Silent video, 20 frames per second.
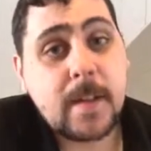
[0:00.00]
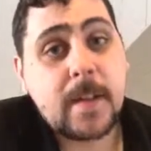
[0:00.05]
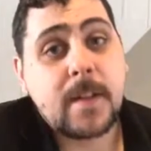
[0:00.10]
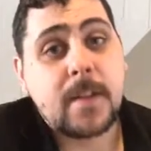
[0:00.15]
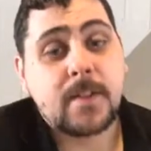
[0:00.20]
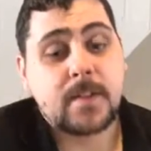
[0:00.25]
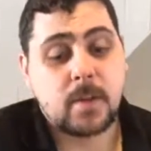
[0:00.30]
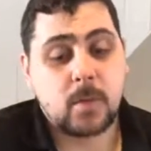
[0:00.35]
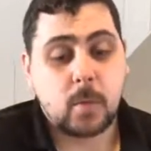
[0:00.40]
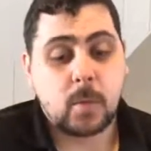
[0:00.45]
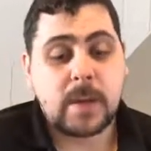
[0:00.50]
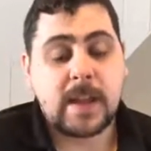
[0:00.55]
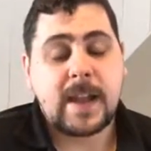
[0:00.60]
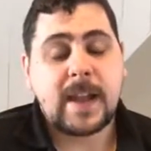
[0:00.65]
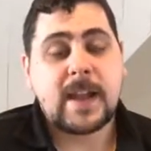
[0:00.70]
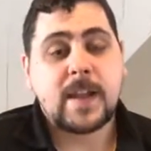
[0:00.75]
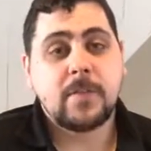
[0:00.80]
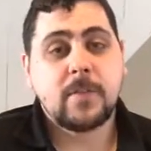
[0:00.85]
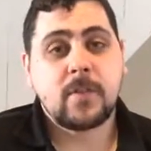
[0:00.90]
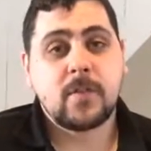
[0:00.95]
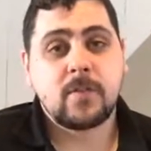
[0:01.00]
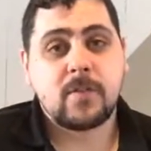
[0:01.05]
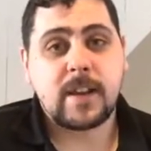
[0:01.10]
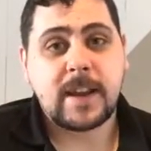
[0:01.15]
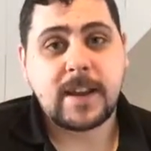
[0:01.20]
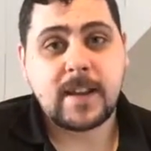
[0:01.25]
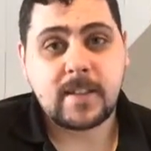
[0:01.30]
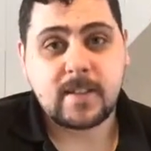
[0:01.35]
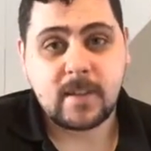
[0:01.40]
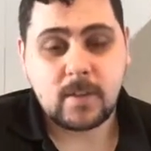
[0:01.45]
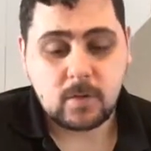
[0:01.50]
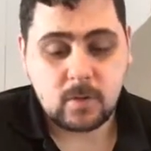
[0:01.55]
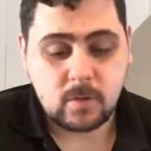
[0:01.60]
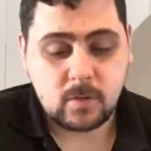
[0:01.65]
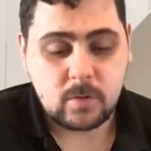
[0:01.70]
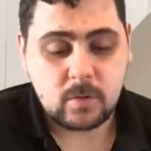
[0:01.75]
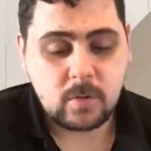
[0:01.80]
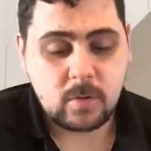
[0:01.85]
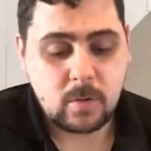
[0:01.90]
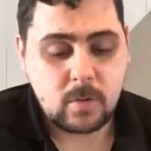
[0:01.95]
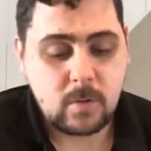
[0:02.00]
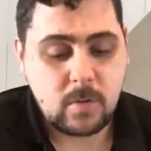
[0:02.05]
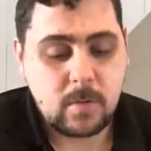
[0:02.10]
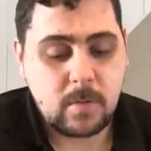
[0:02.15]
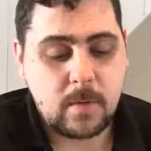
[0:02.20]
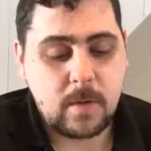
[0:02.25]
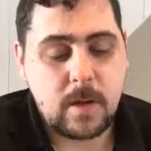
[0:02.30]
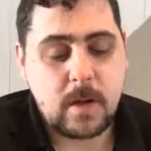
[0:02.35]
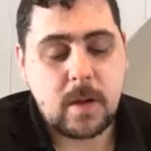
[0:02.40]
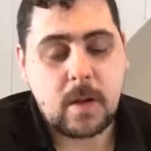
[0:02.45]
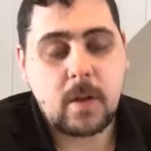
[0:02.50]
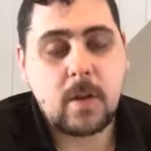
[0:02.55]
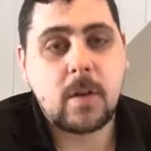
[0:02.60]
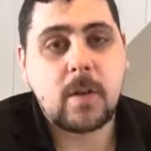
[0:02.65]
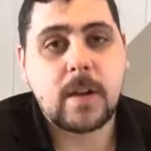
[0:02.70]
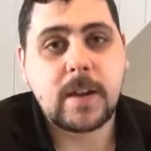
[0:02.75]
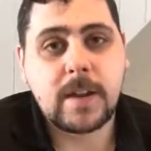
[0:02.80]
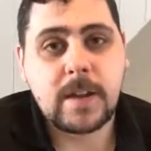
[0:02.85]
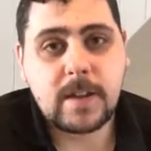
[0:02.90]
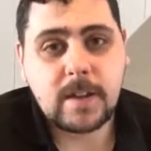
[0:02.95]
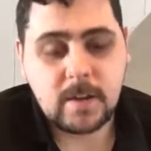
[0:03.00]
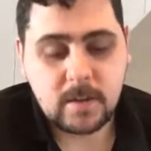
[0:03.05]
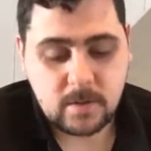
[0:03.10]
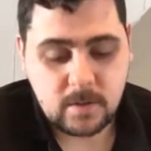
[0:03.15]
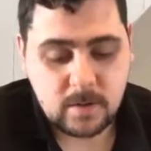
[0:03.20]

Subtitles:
So we have created, or a colleague,